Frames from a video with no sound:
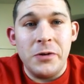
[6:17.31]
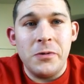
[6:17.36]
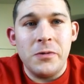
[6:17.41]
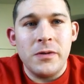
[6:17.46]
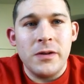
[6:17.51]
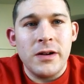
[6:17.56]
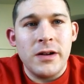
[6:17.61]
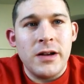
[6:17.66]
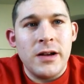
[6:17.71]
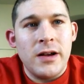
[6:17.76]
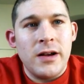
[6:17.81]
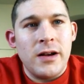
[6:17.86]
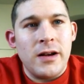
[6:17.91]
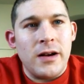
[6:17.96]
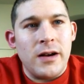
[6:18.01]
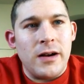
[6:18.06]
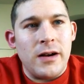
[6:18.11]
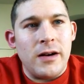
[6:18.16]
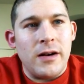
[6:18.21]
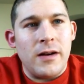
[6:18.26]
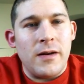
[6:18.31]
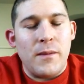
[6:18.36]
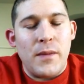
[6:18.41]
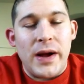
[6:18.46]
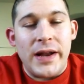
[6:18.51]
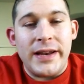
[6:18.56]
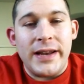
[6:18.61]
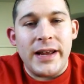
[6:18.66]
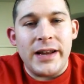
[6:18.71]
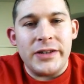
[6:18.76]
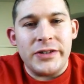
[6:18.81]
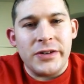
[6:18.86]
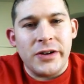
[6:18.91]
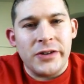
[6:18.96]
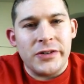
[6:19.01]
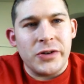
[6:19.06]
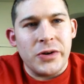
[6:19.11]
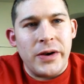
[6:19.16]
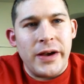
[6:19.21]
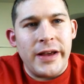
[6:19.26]
My dad has also had hip
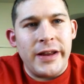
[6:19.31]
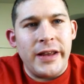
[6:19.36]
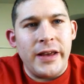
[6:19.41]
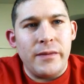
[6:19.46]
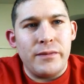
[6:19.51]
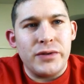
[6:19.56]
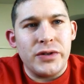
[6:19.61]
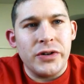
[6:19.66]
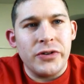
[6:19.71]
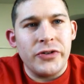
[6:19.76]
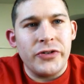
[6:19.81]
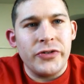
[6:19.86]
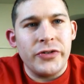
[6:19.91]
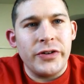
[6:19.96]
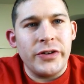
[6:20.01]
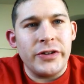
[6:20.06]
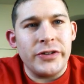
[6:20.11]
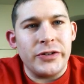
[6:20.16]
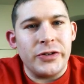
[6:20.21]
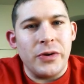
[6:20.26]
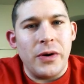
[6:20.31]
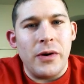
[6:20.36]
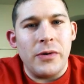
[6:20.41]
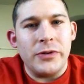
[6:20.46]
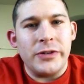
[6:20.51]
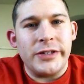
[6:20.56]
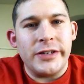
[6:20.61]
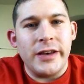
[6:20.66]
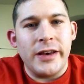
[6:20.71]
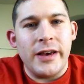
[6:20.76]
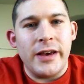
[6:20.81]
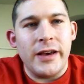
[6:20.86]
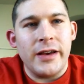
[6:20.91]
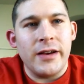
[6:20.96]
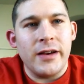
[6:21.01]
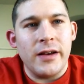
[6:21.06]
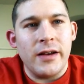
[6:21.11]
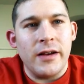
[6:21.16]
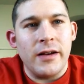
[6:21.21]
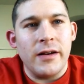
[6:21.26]
surgery, so I would say,
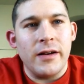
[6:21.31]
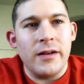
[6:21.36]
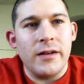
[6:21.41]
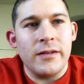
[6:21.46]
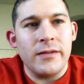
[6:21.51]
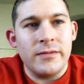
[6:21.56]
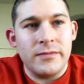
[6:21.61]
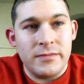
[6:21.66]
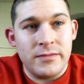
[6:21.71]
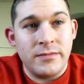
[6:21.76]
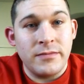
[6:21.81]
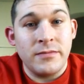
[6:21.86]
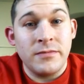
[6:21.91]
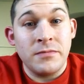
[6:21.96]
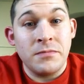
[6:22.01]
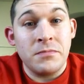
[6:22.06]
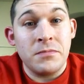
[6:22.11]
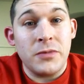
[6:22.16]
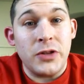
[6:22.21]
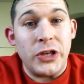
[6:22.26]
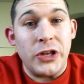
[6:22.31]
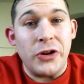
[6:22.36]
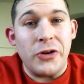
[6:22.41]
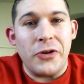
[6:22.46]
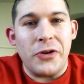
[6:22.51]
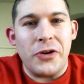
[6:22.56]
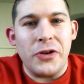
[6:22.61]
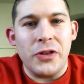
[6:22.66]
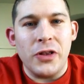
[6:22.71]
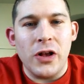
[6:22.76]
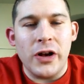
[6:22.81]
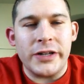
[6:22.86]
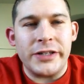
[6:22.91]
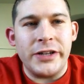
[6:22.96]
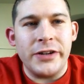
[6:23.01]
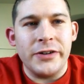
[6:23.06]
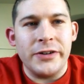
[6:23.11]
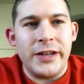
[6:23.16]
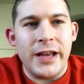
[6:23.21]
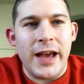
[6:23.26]
good luck to your dad.
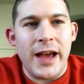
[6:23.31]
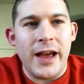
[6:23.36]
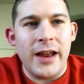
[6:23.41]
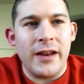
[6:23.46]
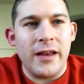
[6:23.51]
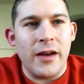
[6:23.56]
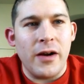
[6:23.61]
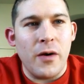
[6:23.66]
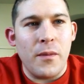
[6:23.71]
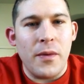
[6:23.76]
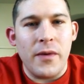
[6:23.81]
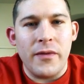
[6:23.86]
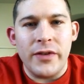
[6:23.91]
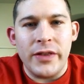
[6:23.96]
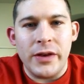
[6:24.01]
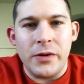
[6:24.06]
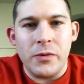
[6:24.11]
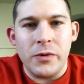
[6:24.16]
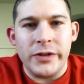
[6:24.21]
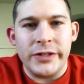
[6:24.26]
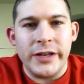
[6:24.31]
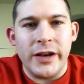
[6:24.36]
I hope everything works out for you.